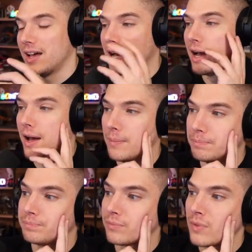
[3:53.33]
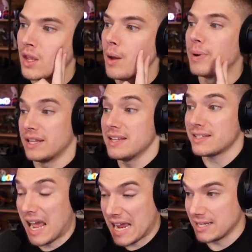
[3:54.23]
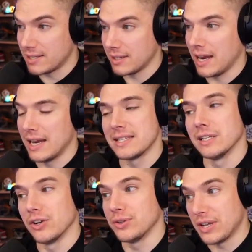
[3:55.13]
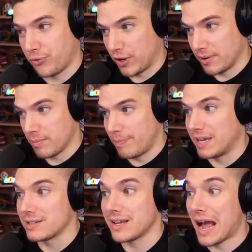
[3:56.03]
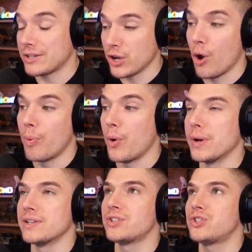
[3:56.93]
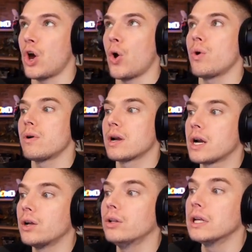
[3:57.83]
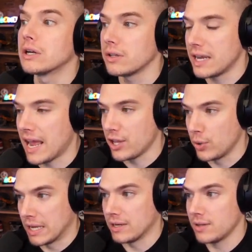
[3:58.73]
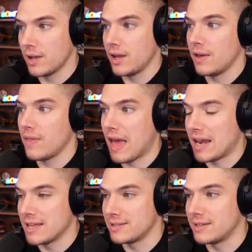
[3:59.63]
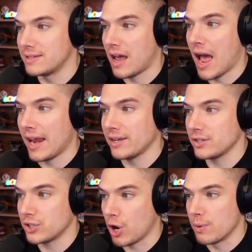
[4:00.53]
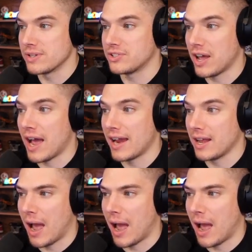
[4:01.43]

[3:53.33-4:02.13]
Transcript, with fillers: Um, but in this case, it is a little different because God Toppo is so clearly a unit that is designed to coincide.